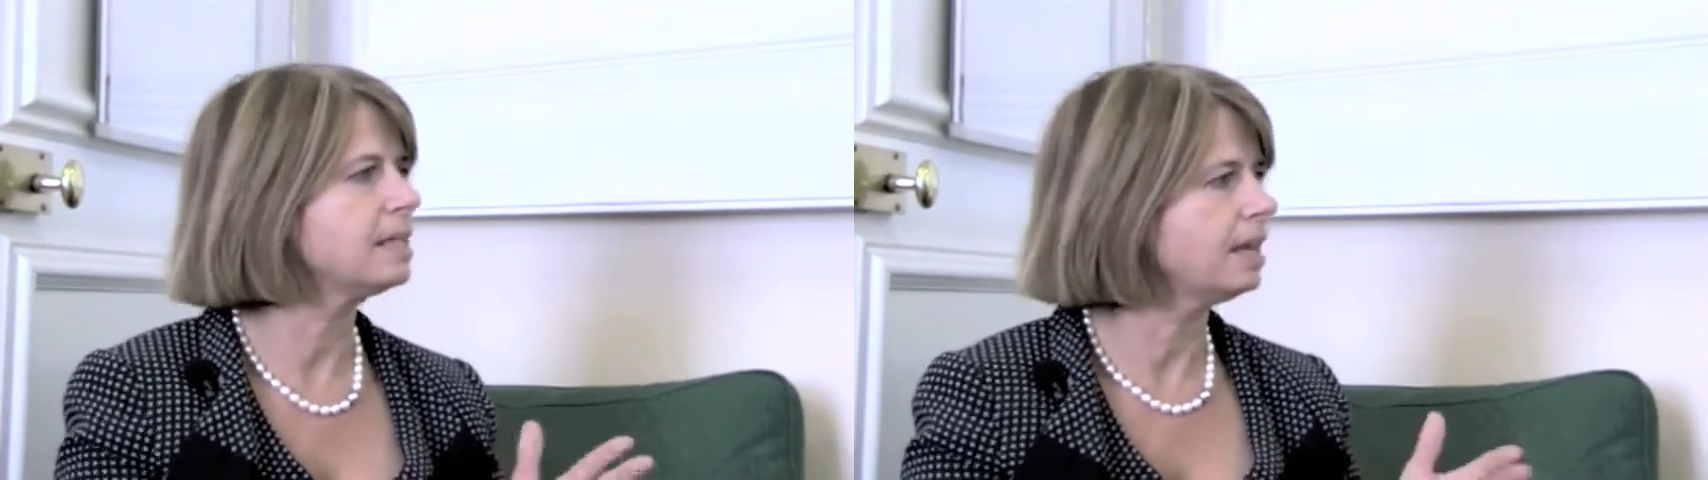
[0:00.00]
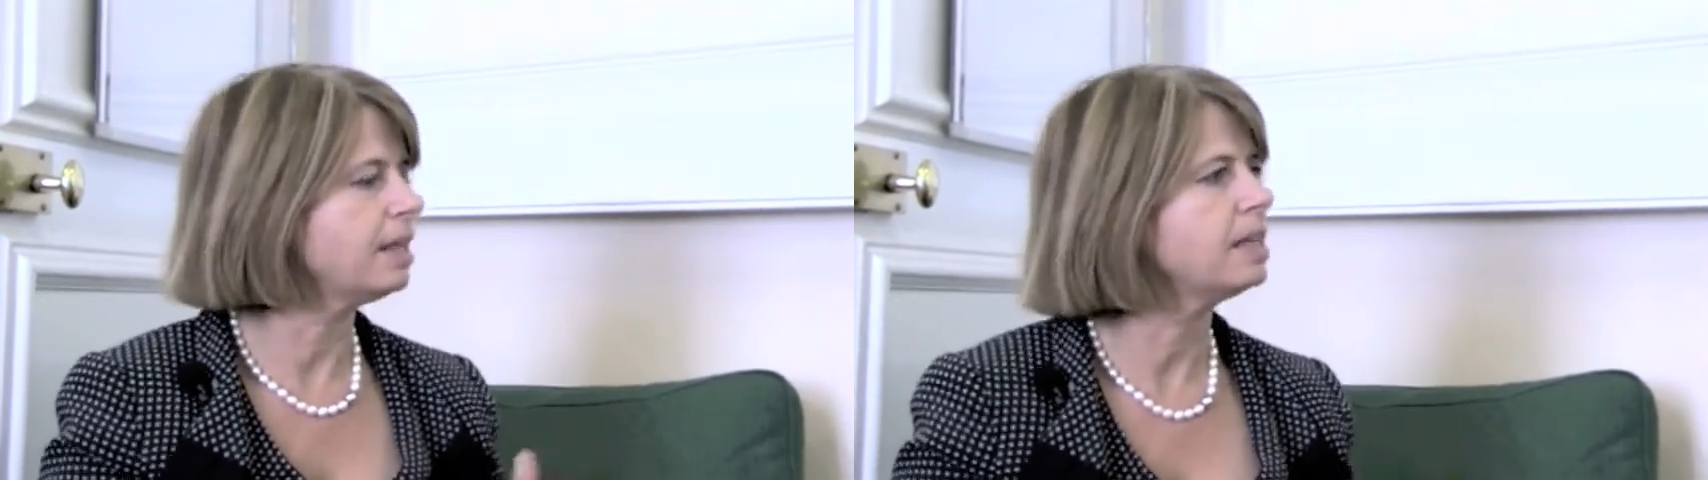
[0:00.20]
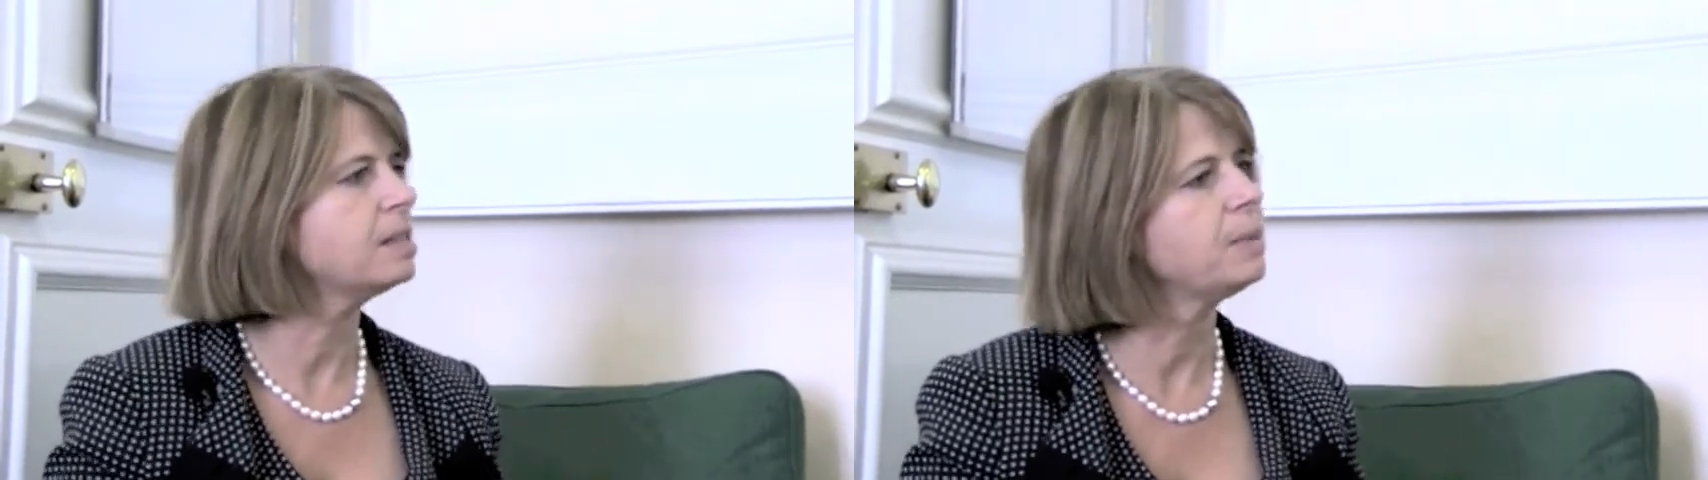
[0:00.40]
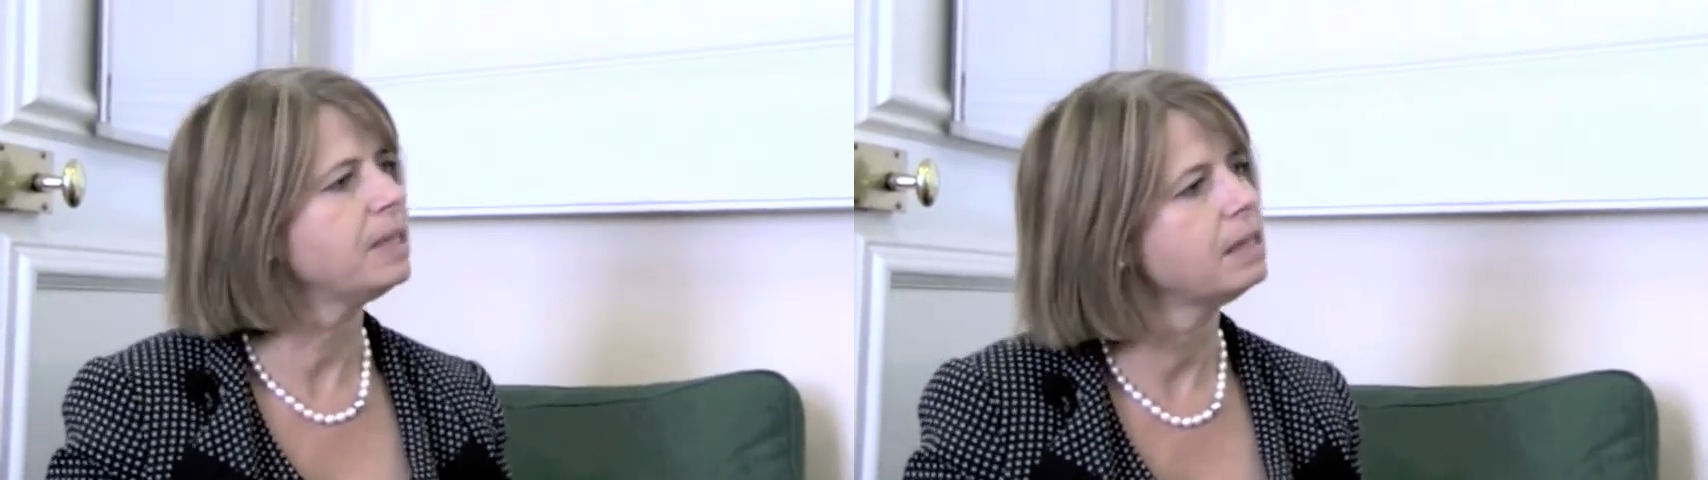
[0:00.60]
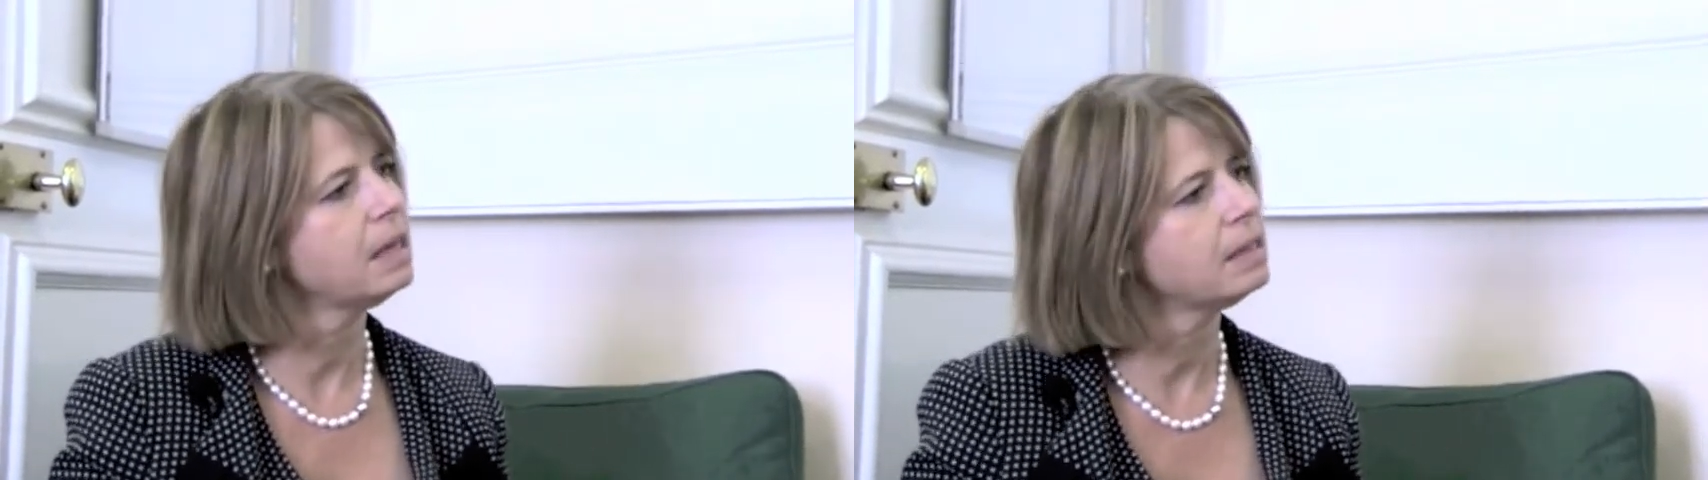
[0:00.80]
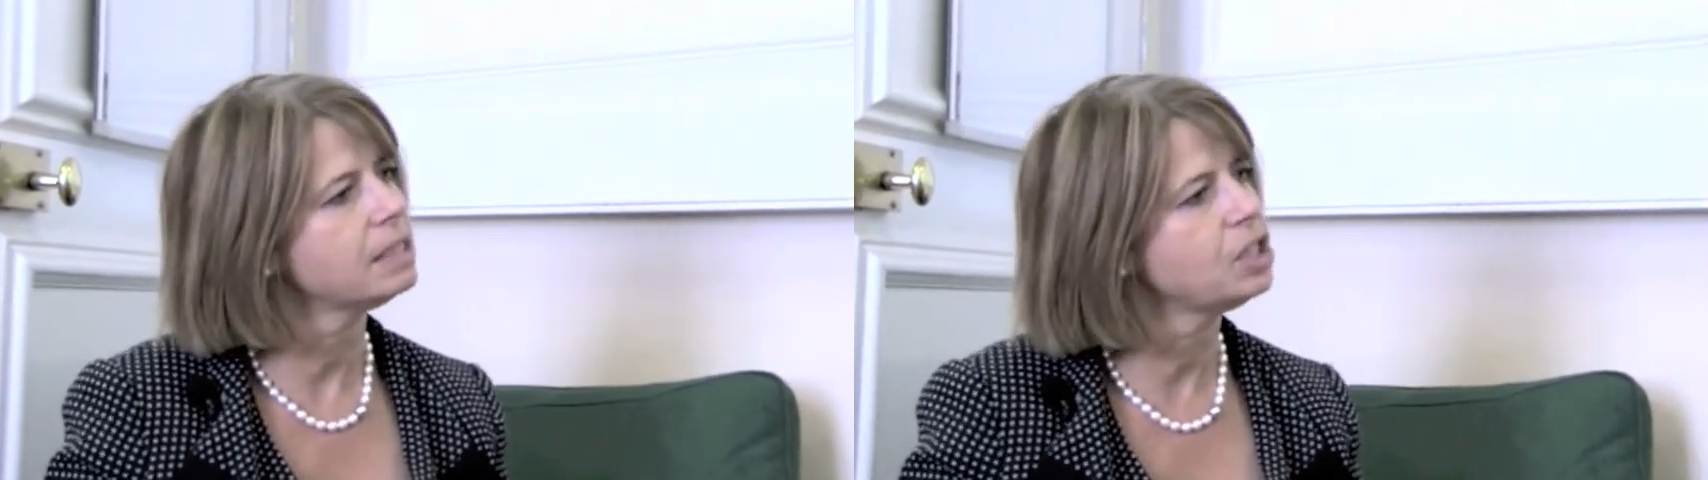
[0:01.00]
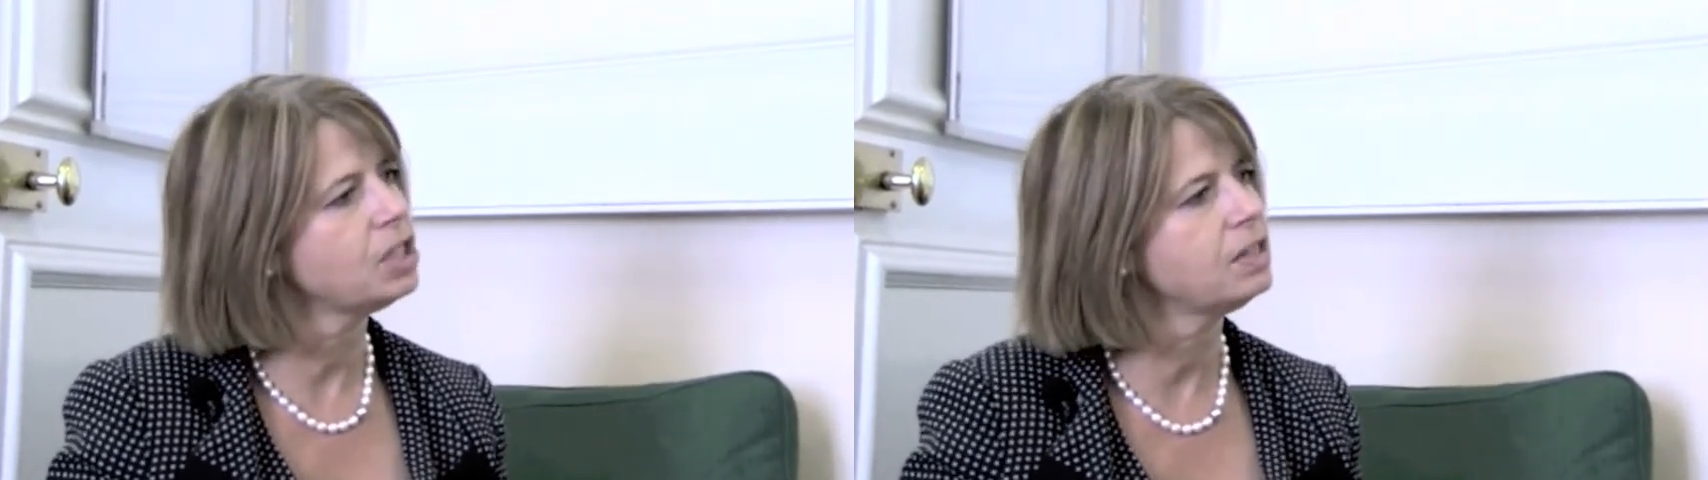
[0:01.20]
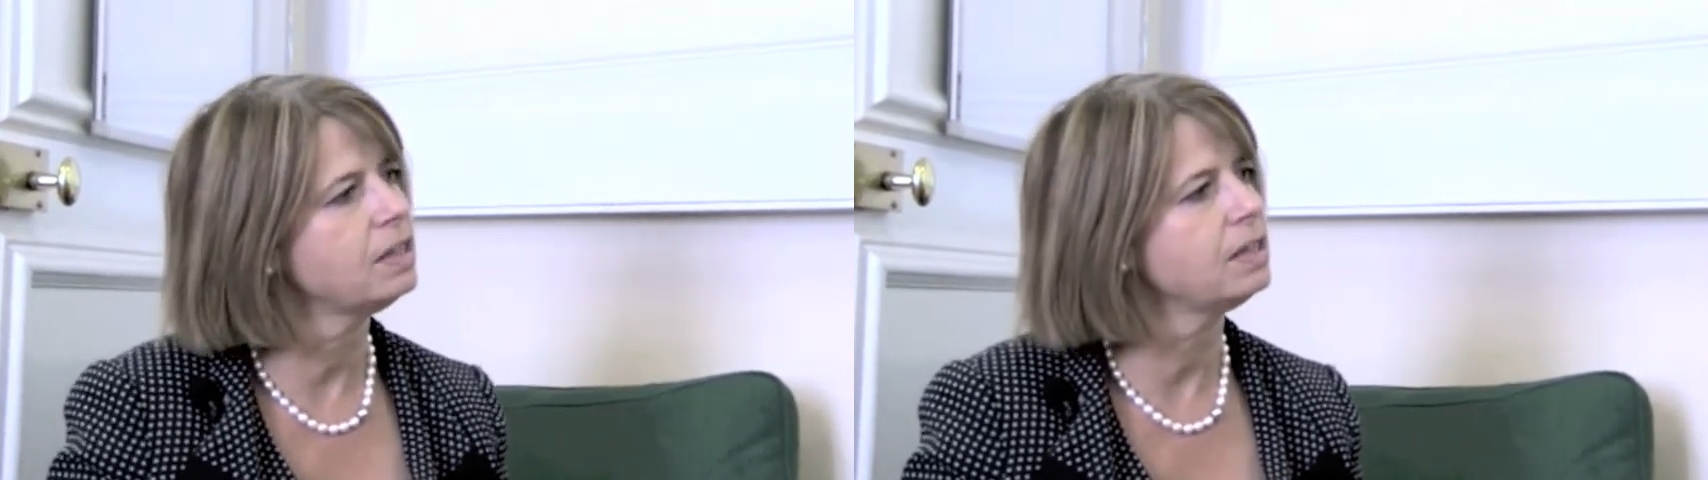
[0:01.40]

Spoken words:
and I think it's been suggested